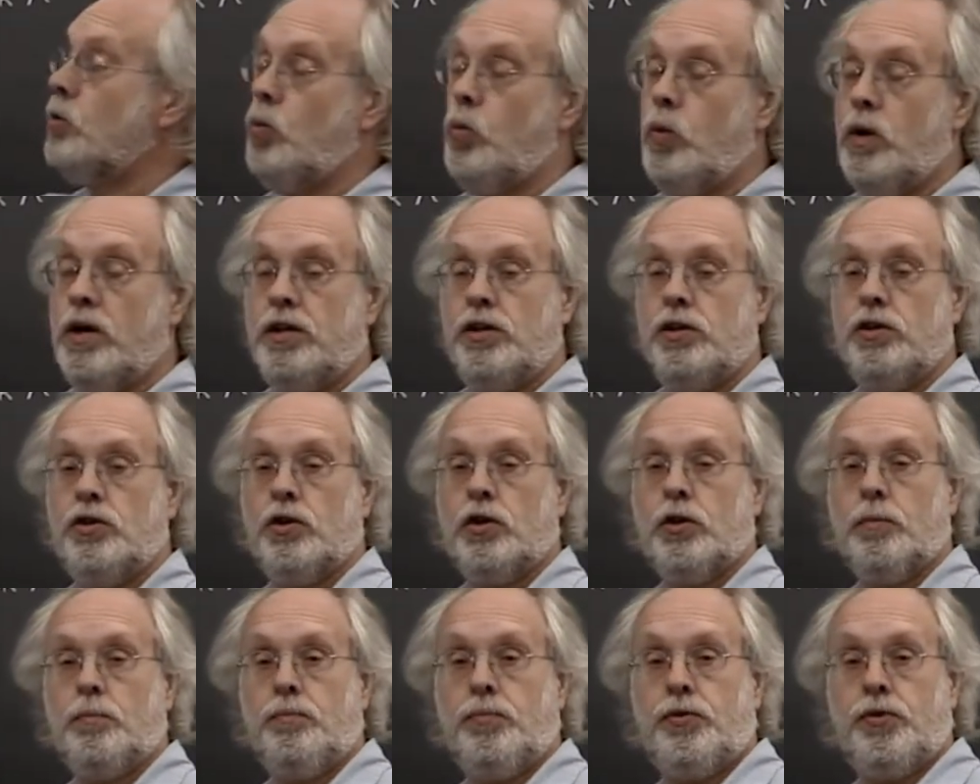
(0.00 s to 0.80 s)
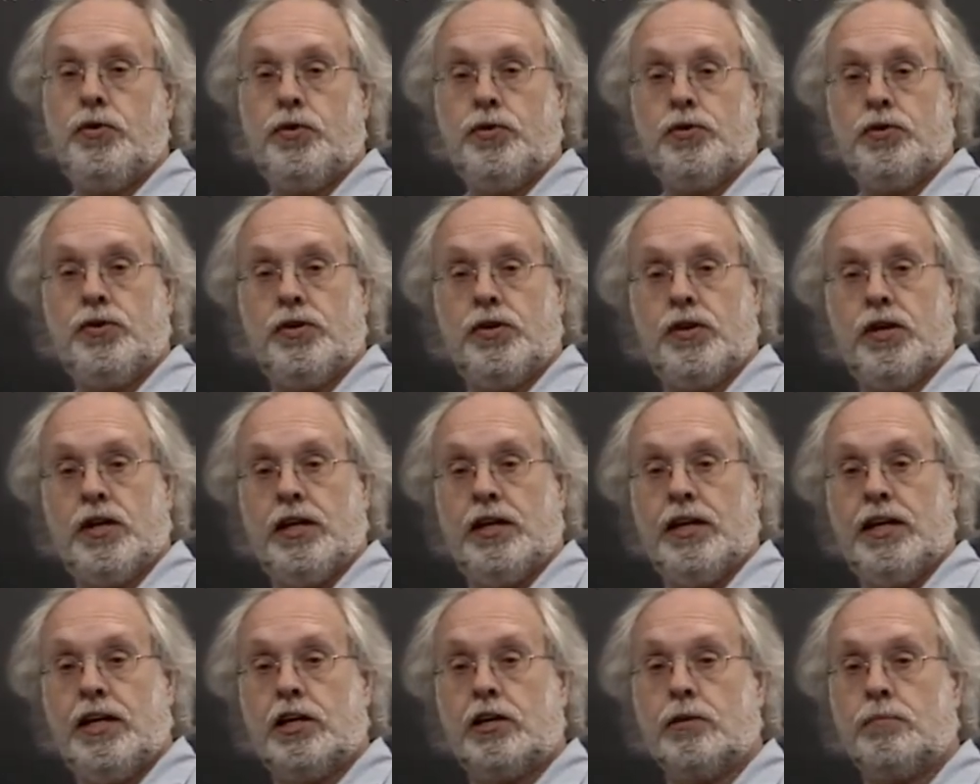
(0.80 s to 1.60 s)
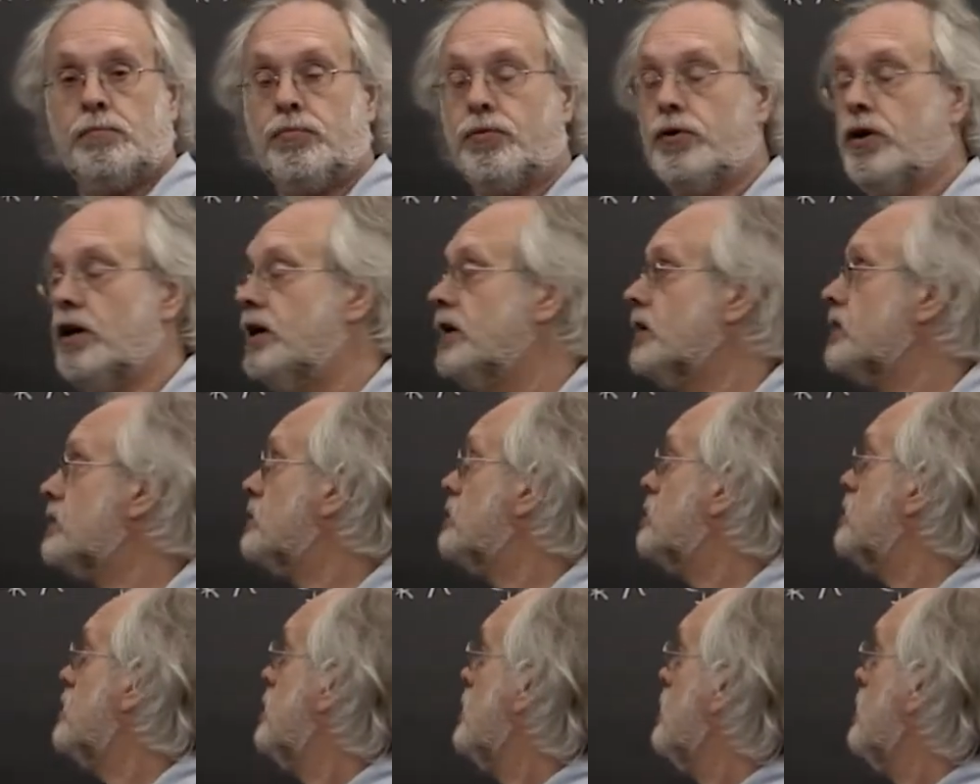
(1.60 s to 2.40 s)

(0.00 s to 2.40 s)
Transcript: when you compute an inner product